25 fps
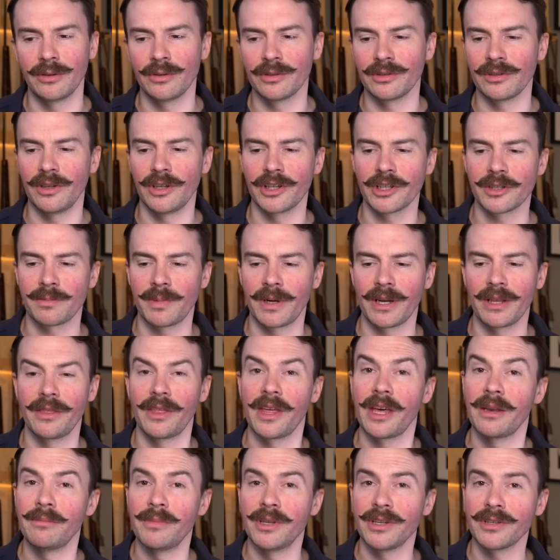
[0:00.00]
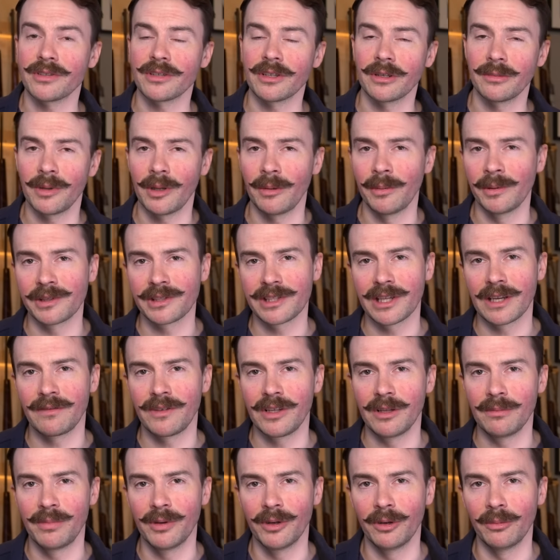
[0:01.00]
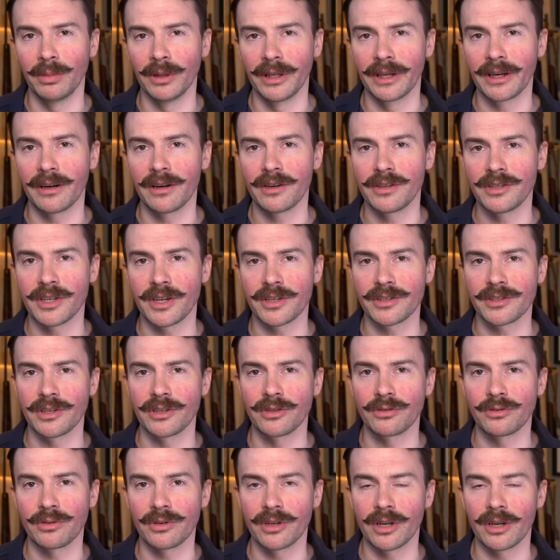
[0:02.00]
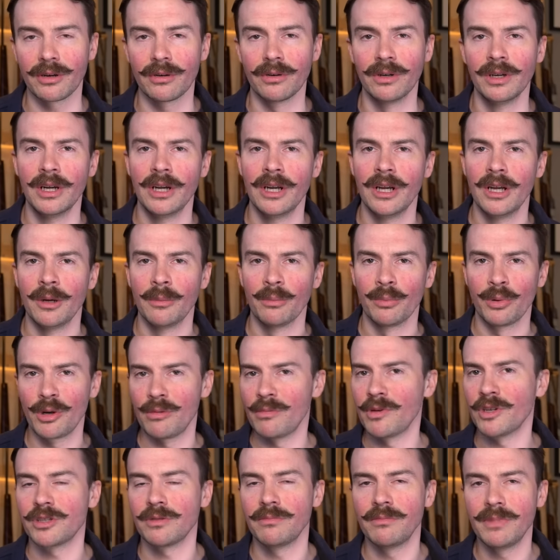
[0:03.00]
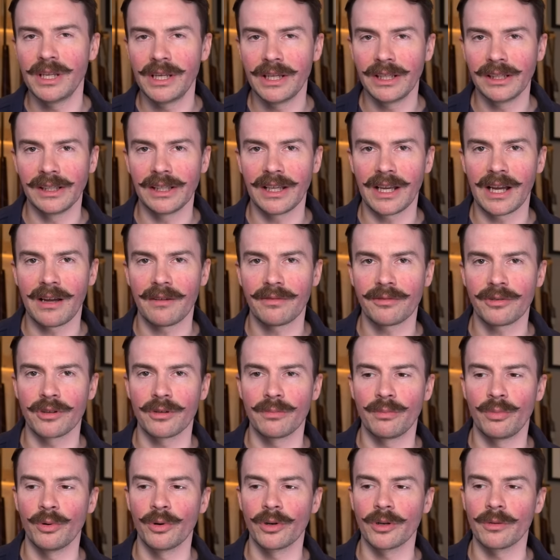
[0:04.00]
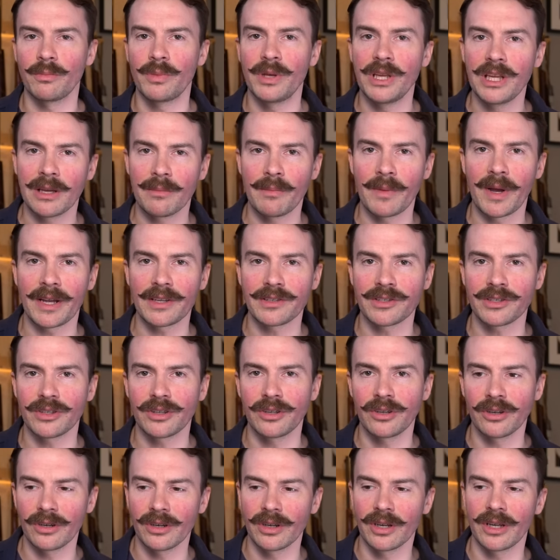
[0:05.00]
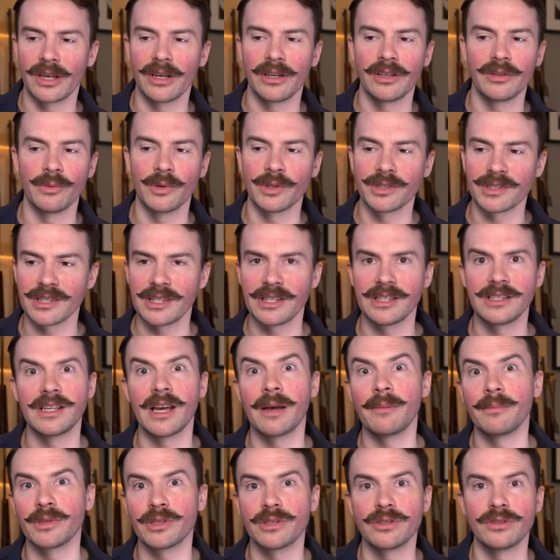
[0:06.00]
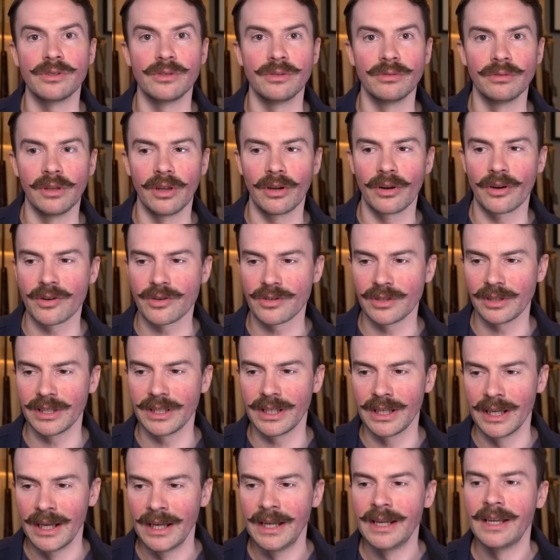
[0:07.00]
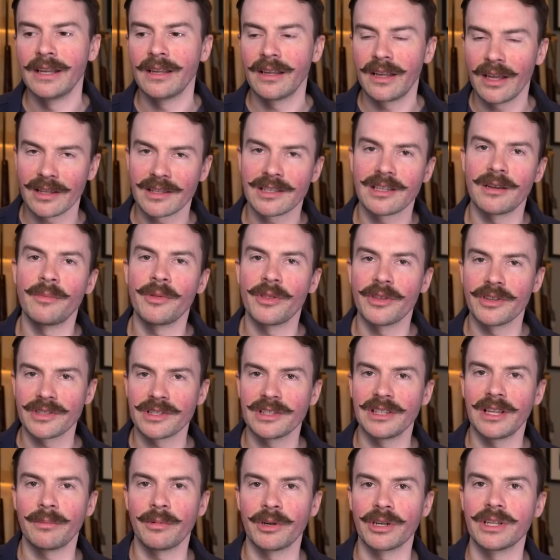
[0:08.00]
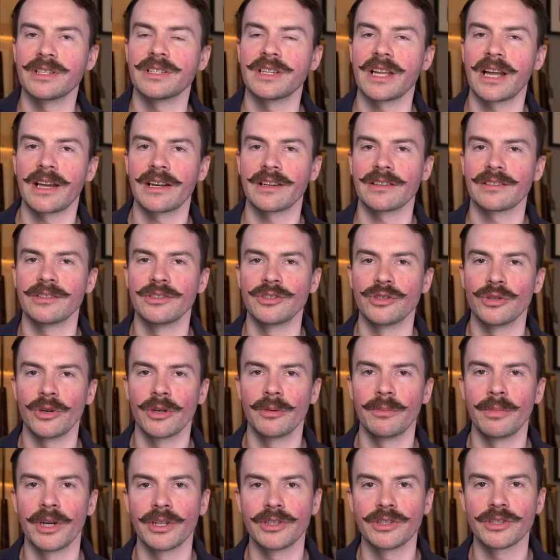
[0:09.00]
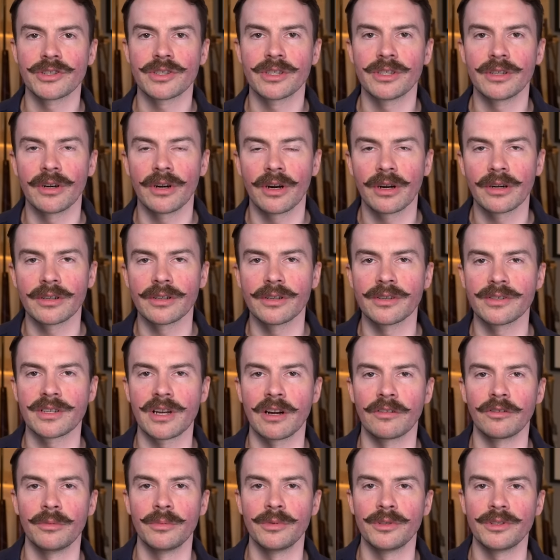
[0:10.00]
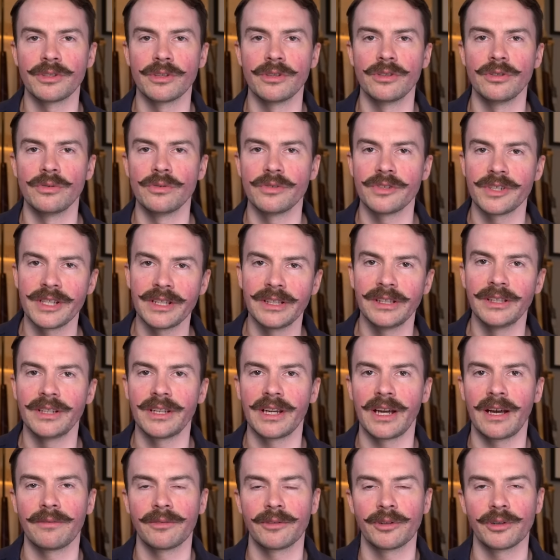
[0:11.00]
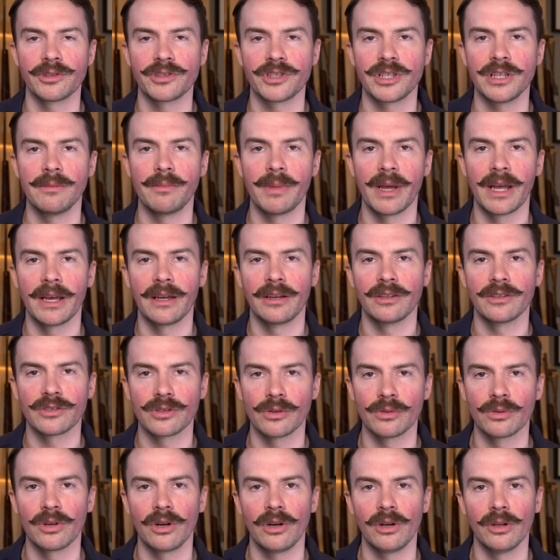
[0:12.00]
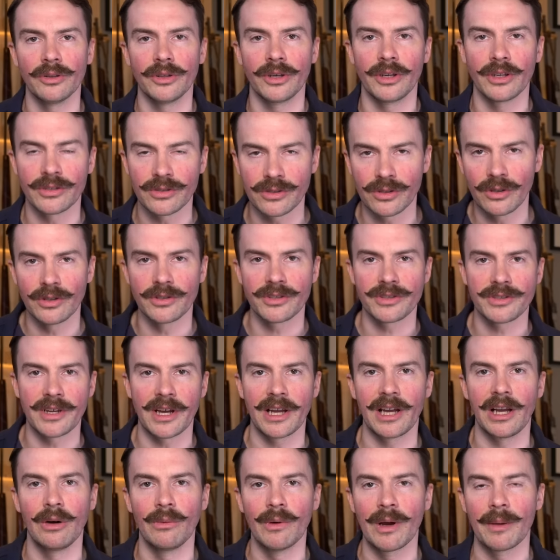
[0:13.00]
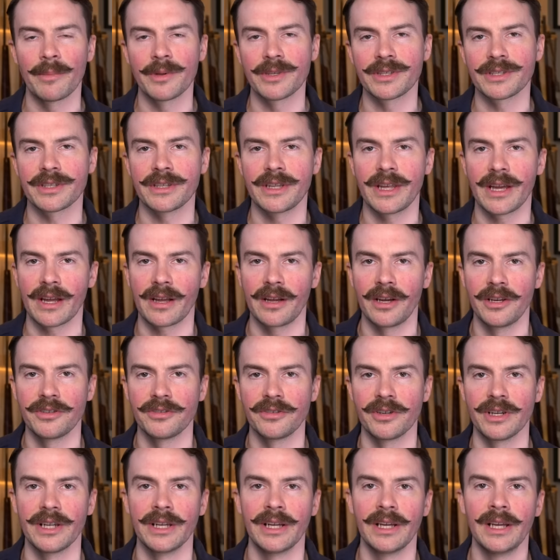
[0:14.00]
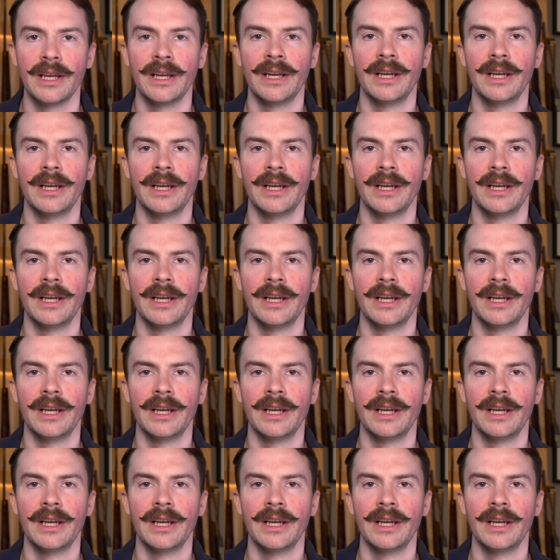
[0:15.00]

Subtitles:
It was launched by then Minister of Public Safety Bill Blair and Justin Trudeau pretty much immediately after the Port of Peak massacre. And it was an attempt to largely get some of the celebrity status enjoyed by Jacinda Ardern's government in New Zealand after she banned so-called assault style weapons in that country.